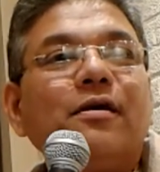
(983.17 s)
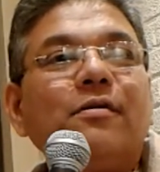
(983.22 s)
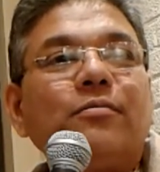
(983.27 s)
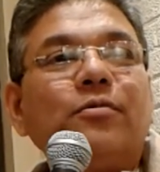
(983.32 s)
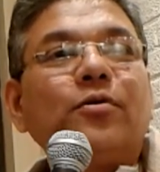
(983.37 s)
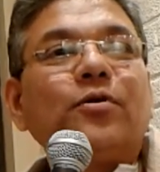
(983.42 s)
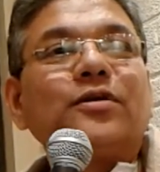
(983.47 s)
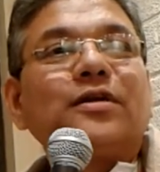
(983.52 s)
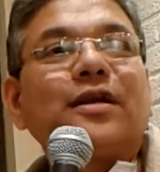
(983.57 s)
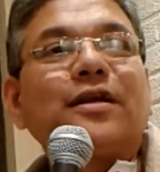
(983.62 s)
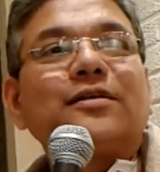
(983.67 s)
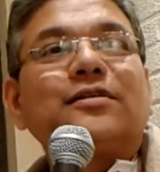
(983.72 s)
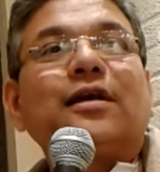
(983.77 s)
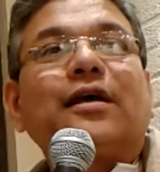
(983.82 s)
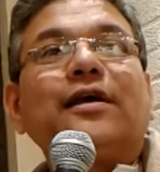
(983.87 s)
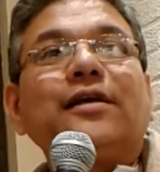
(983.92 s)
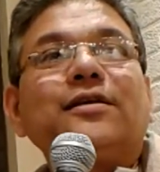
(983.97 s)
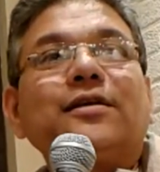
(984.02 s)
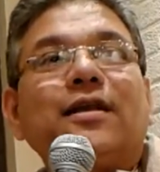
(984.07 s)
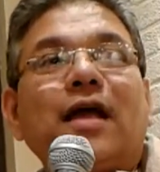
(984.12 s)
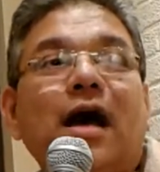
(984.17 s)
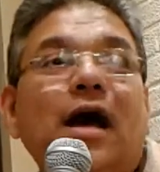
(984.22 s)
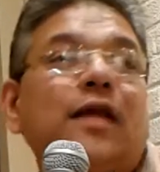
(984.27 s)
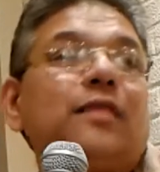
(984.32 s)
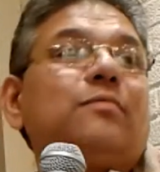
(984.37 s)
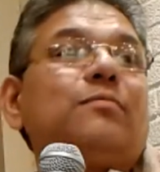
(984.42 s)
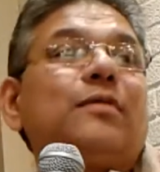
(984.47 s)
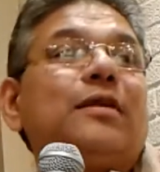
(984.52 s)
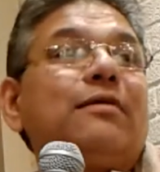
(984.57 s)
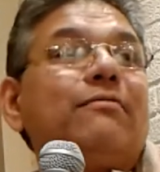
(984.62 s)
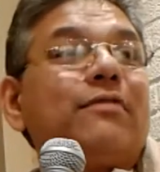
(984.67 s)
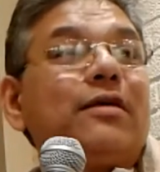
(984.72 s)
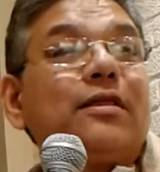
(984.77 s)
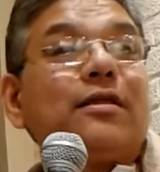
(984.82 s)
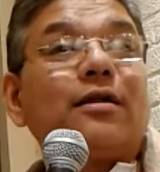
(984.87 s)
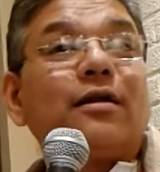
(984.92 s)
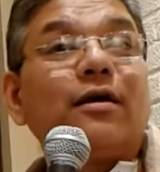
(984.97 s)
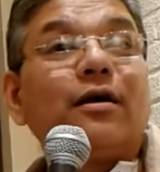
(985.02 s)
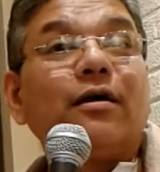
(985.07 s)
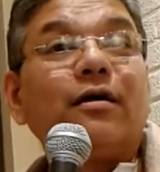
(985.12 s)
Pujana, Sakijana,
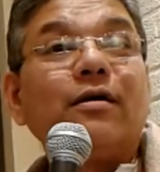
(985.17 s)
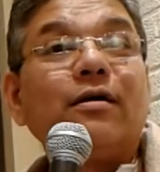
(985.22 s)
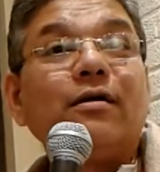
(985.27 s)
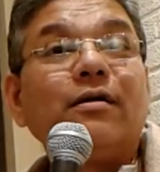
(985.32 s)
Atmanivedana.